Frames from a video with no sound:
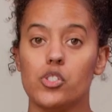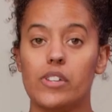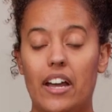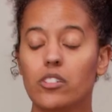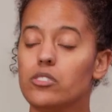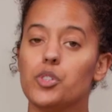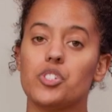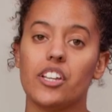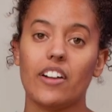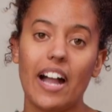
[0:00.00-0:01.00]
now, using
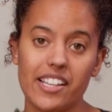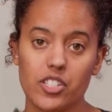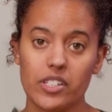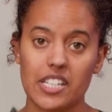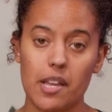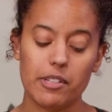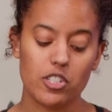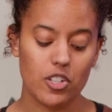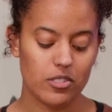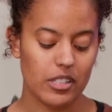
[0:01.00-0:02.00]
your highest grit diamond
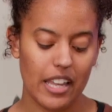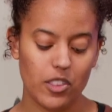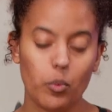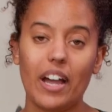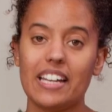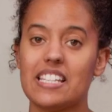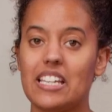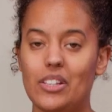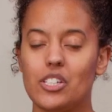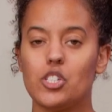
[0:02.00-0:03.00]
stone and the widest
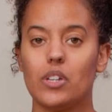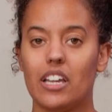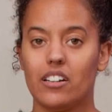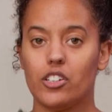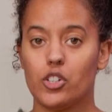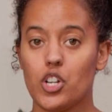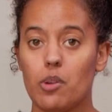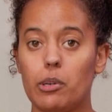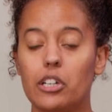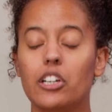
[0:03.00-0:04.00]
angle that you can on your
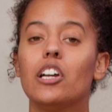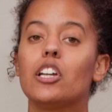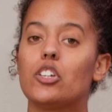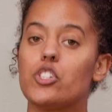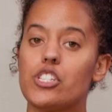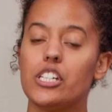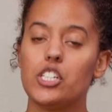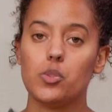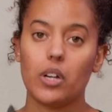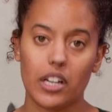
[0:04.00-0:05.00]
sharpener, you're just going to
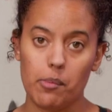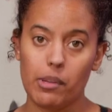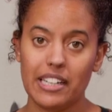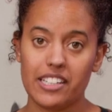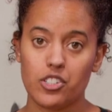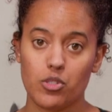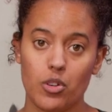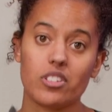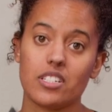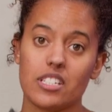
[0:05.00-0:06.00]
do a couple light
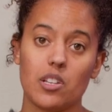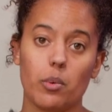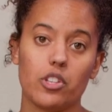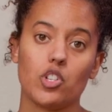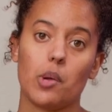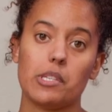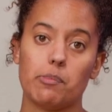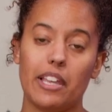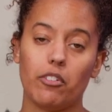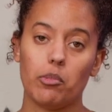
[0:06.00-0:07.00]
strokes to see where the Sharpie's
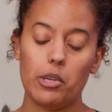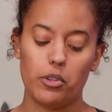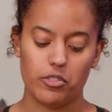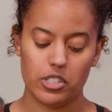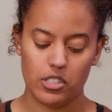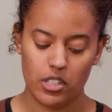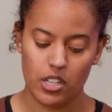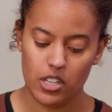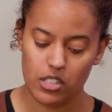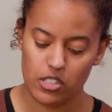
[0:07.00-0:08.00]
being removed.
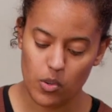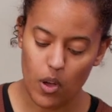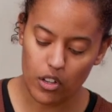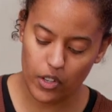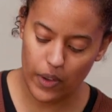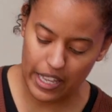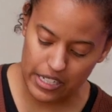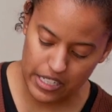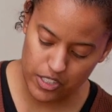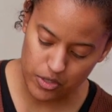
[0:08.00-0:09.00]
So I'll go ahead
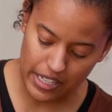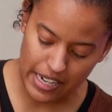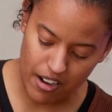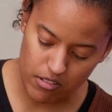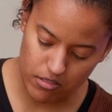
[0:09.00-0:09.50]
and do that now.